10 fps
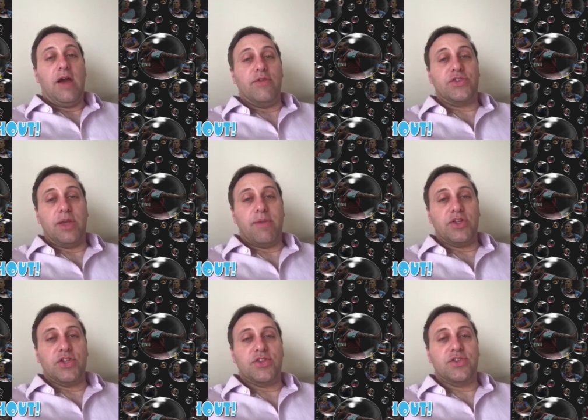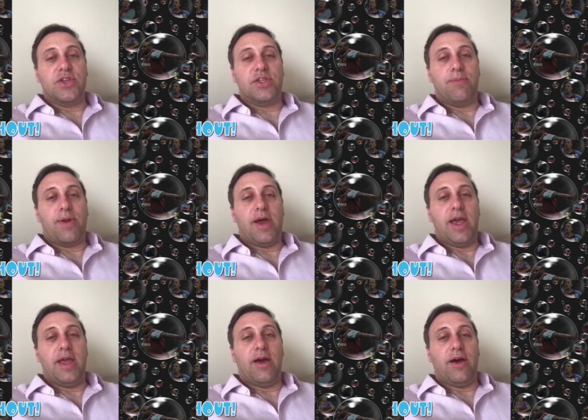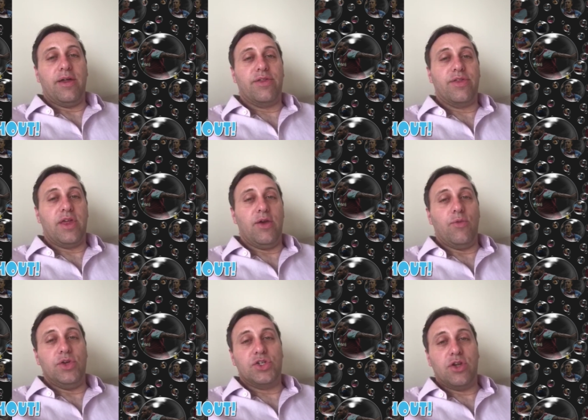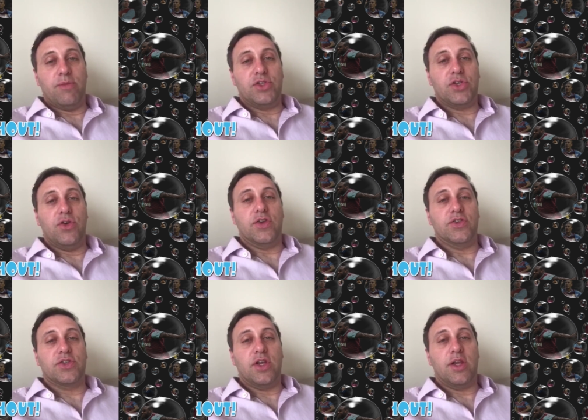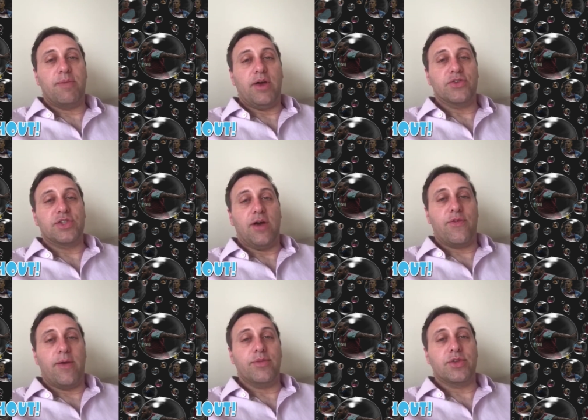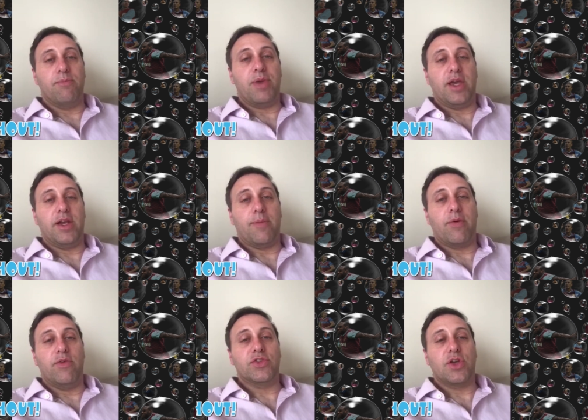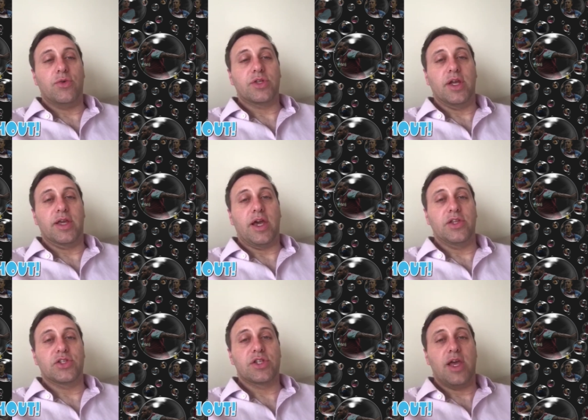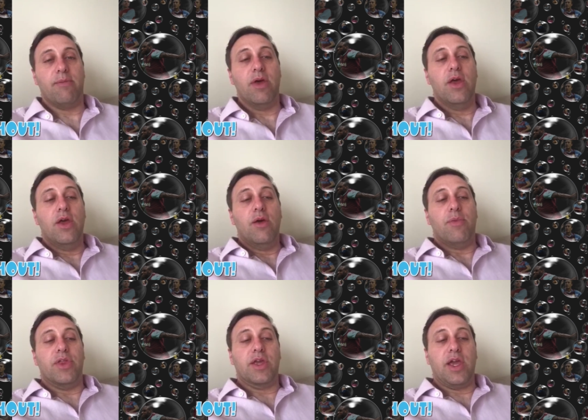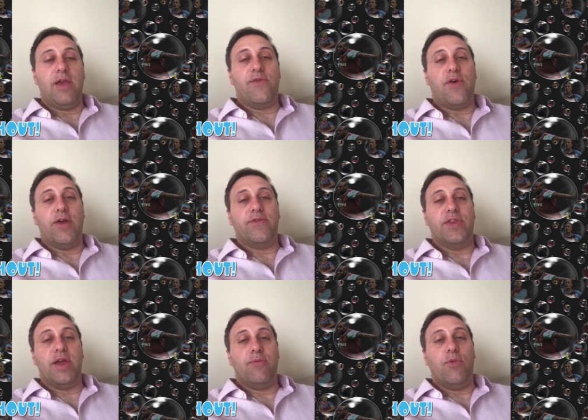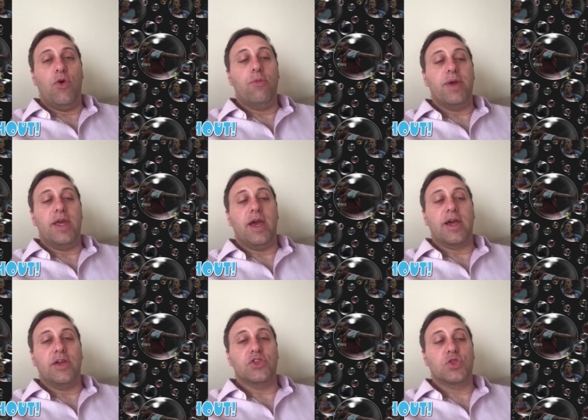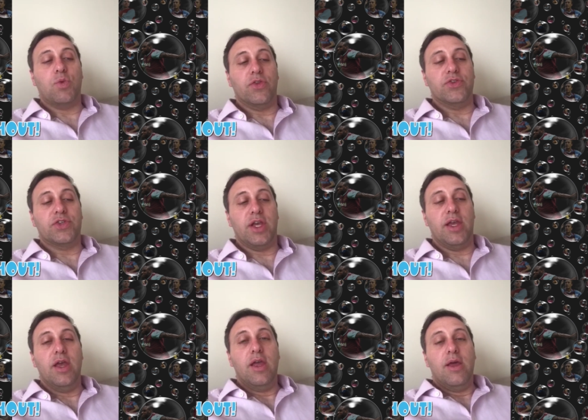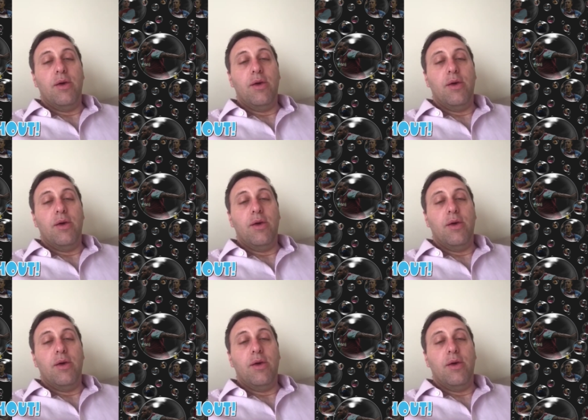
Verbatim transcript: Having seen Manchester City play, I think we shouldn't be too concerned about Southampton picking up a result against them. But the key fight for them will be against Swansea